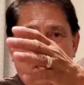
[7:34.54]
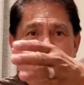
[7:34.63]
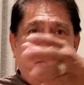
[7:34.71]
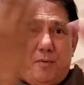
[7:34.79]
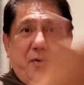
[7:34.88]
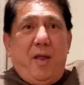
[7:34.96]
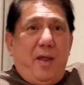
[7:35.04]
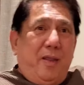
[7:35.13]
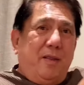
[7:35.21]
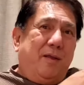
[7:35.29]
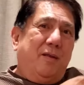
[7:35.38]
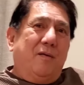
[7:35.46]
on the
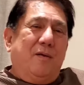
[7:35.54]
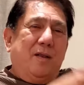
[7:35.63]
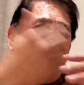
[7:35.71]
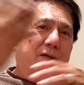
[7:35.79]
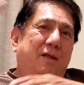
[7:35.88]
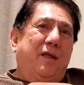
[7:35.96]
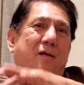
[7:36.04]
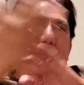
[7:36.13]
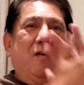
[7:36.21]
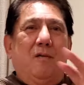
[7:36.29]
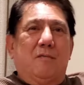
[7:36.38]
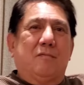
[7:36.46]
parade, you know, let's say they
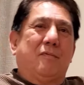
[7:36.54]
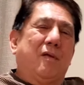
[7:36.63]
call